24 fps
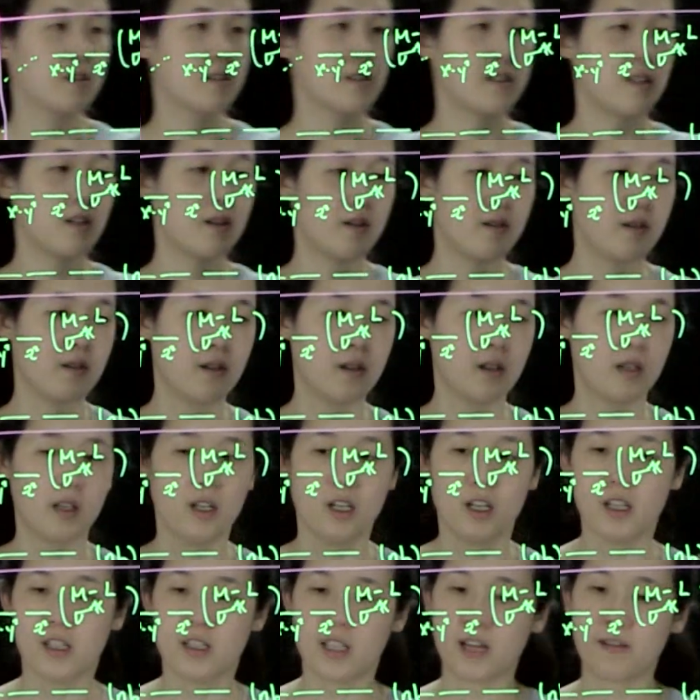So
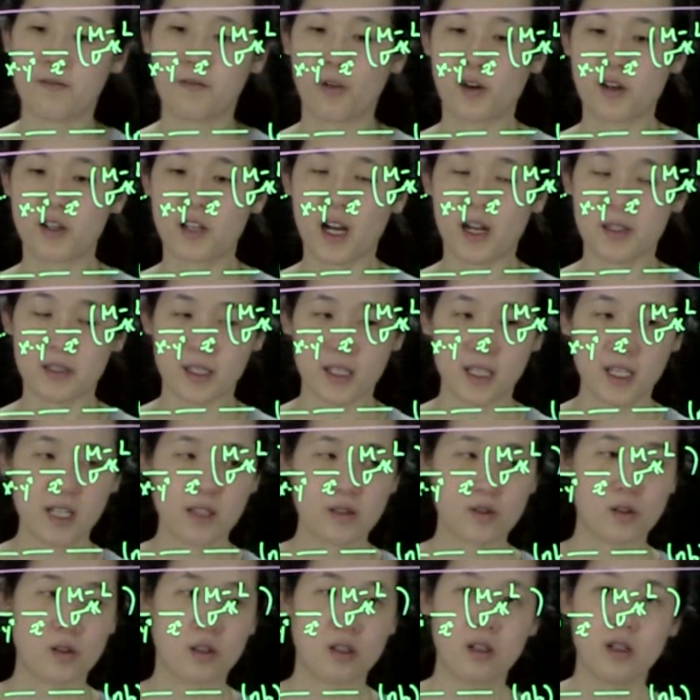that for an
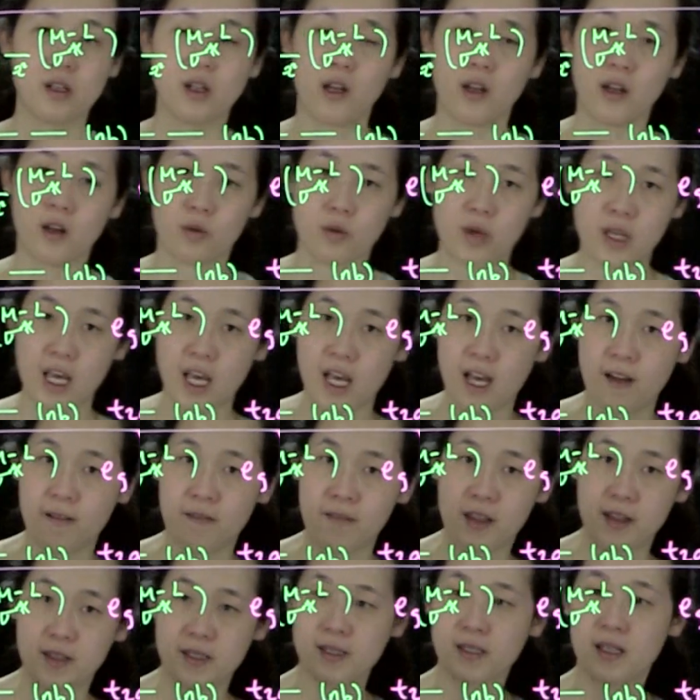octahedral, we have
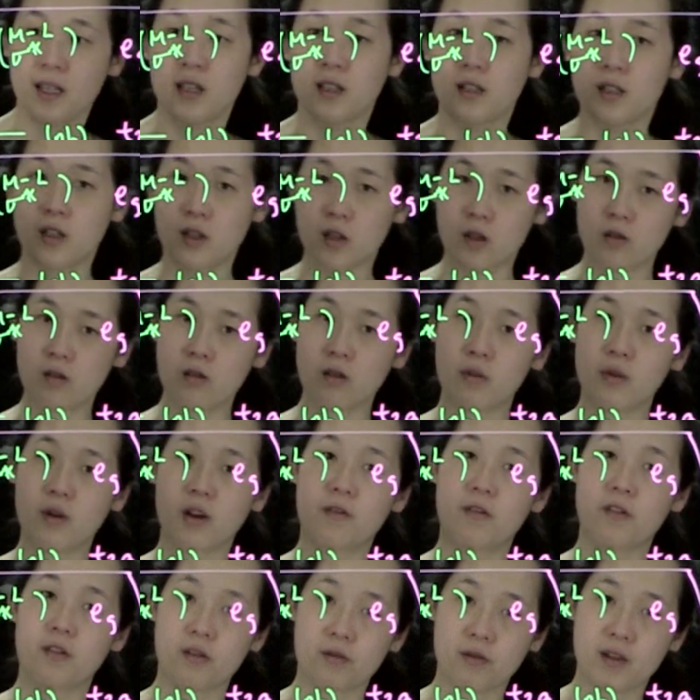this 2
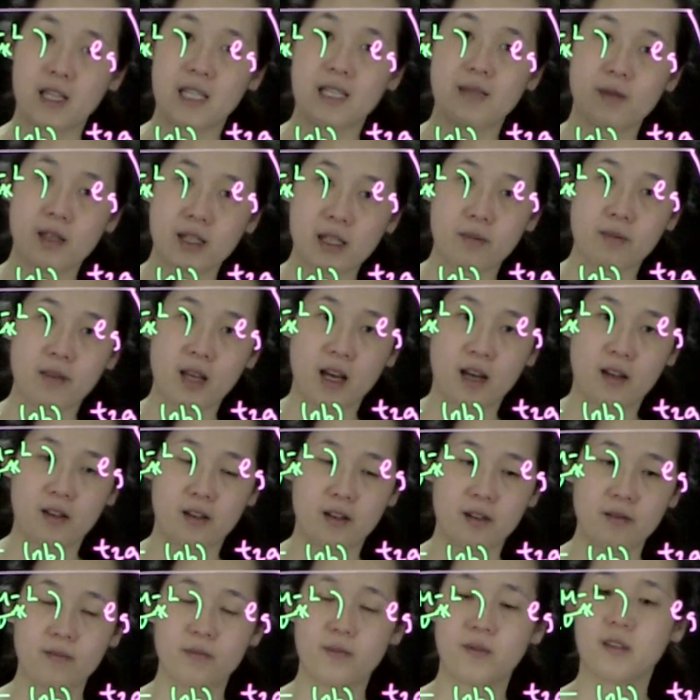above 3 splitting
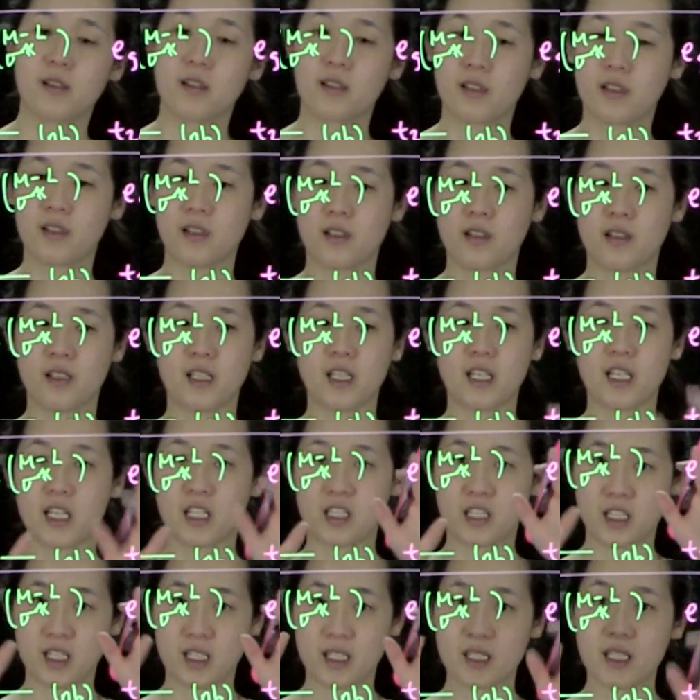pattern,
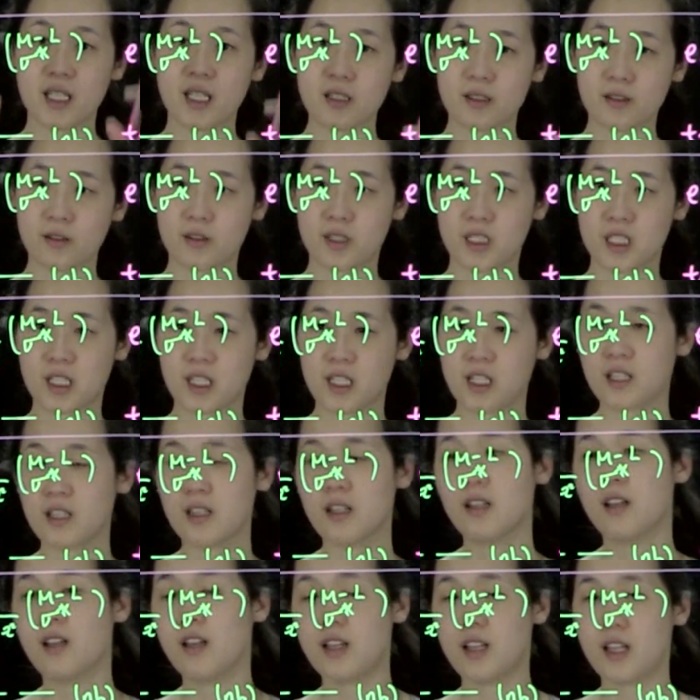EG T2G,
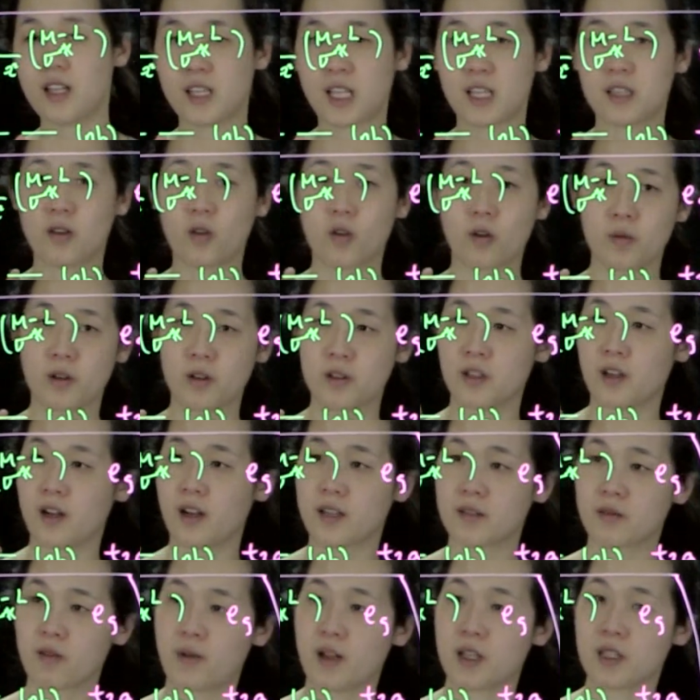and that the orbitals are
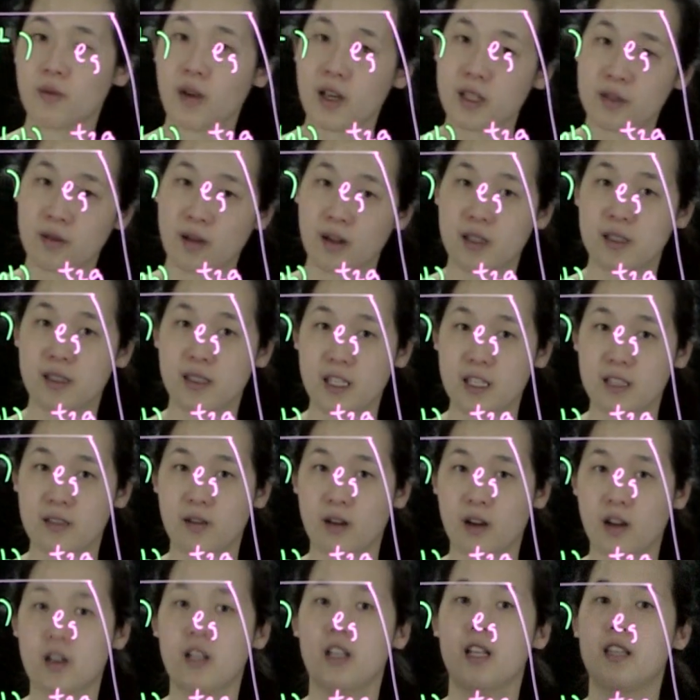x squared minus y squared and z
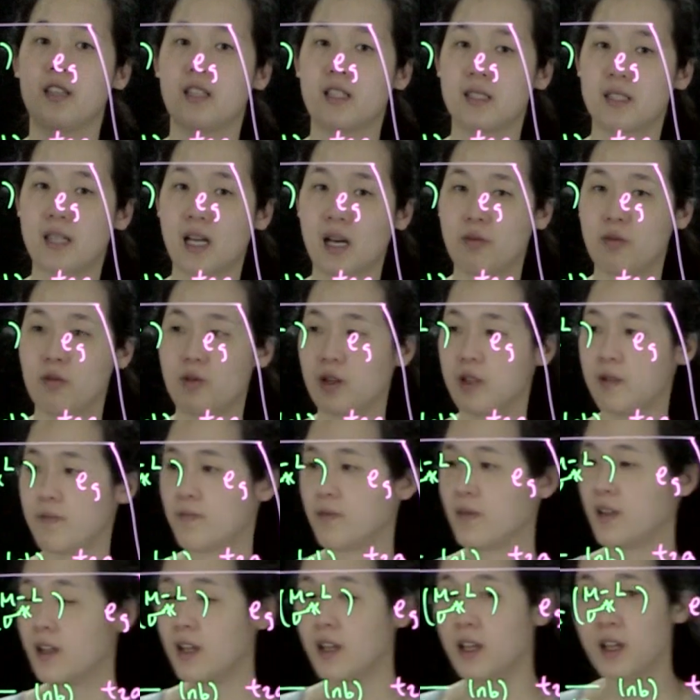squared in this top one.
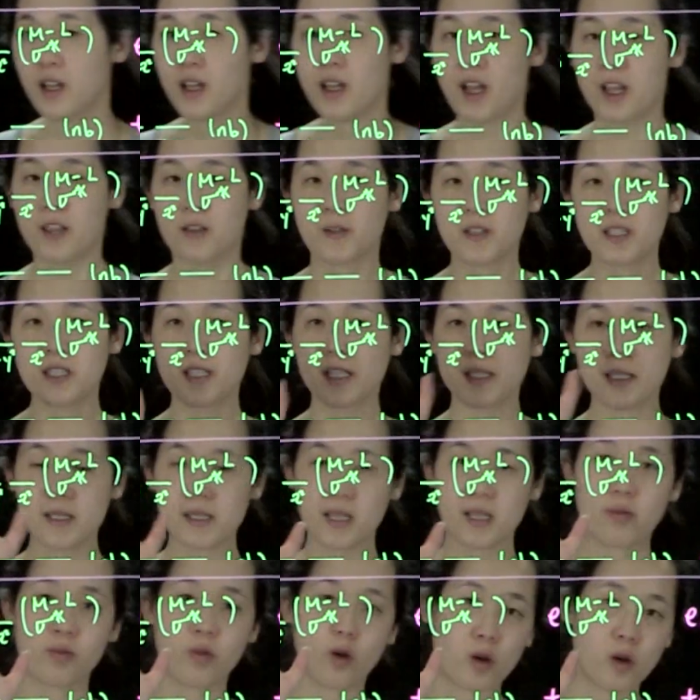And the reason this is the
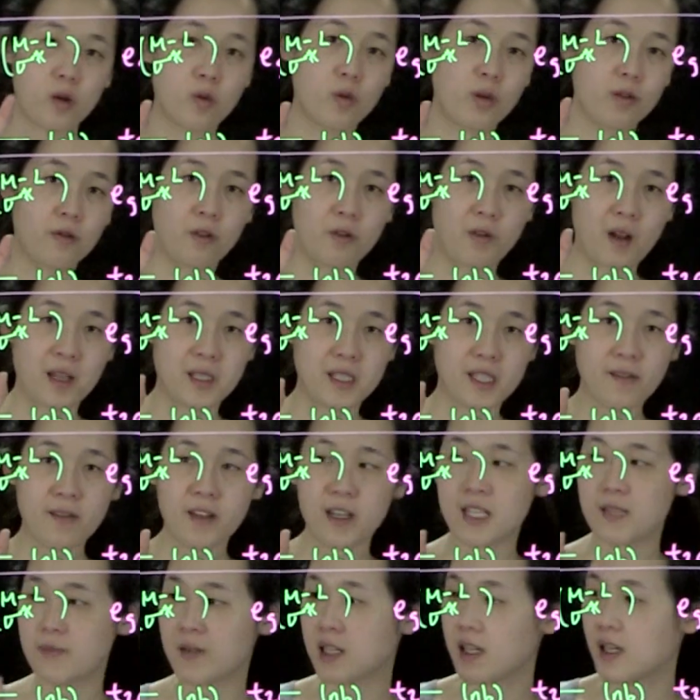important one for reactivity
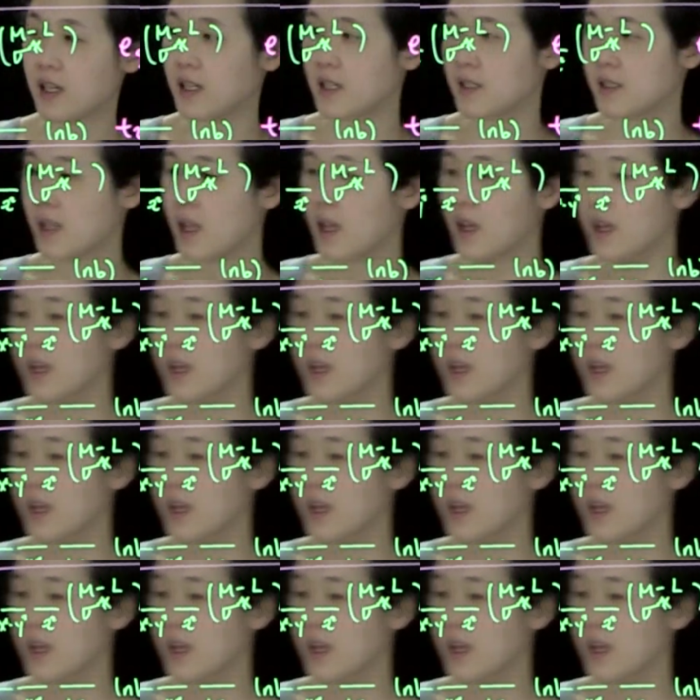is because,